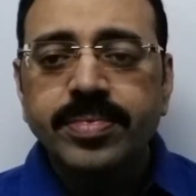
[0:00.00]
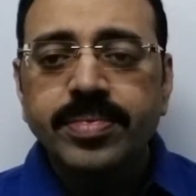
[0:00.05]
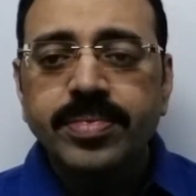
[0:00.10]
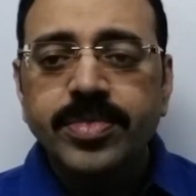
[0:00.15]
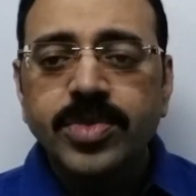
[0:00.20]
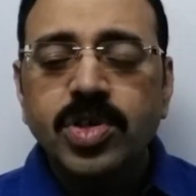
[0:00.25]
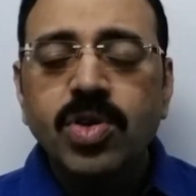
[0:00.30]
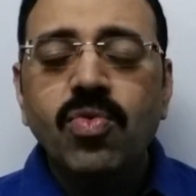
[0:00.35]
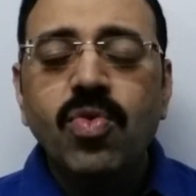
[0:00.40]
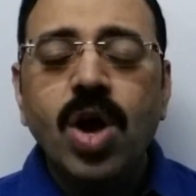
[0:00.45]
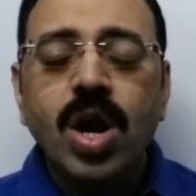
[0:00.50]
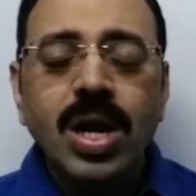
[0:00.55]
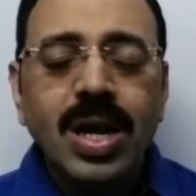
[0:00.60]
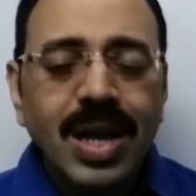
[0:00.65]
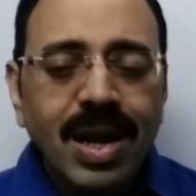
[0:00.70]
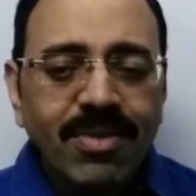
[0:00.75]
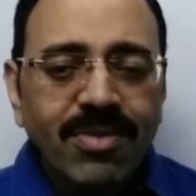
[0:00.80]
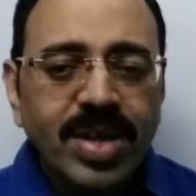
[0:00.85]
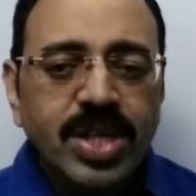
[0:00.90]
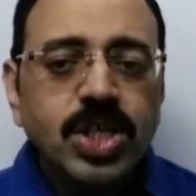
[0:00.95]
So what
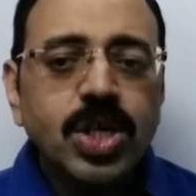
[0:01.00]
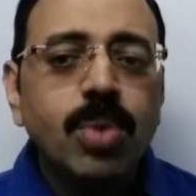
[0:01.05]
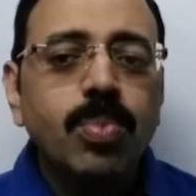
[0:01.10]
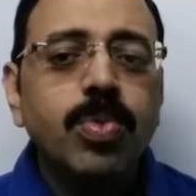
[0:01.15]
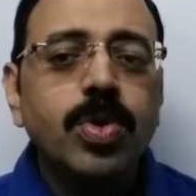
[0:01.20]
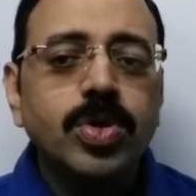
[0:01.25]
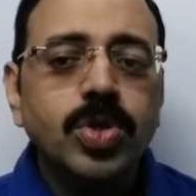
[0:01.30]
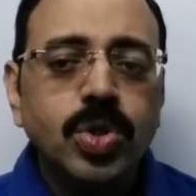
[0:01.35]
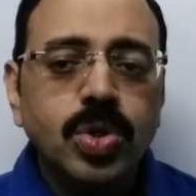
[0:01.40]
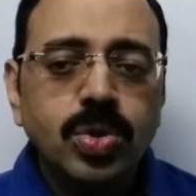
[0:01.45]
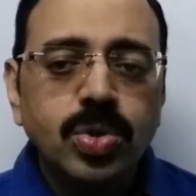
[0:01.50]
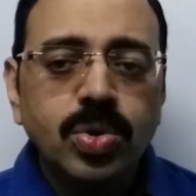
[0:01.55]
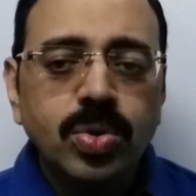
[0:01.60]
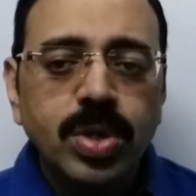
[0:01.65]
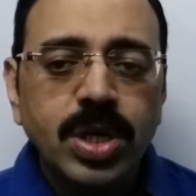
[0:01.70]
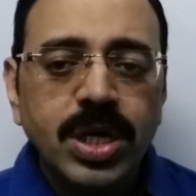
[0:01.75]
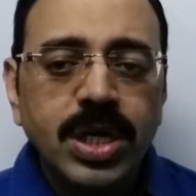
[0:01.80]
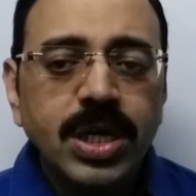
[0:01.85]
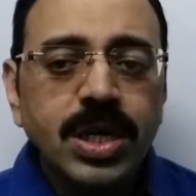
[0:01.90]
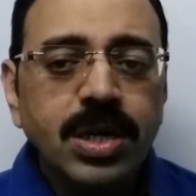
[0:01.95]
Ravi is supposed to do
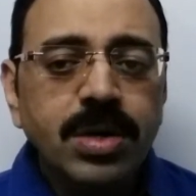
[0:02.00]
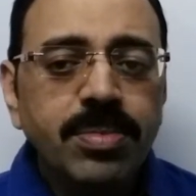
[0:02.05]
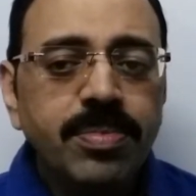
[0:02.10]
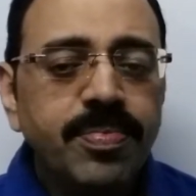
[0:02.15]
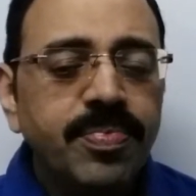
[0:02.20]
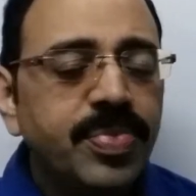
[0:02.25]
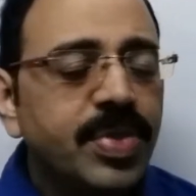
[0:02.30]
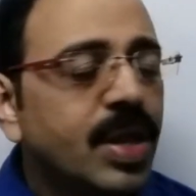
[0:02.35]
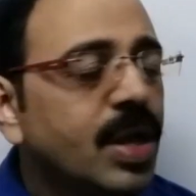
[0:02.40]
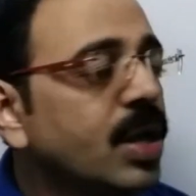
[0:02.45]
here?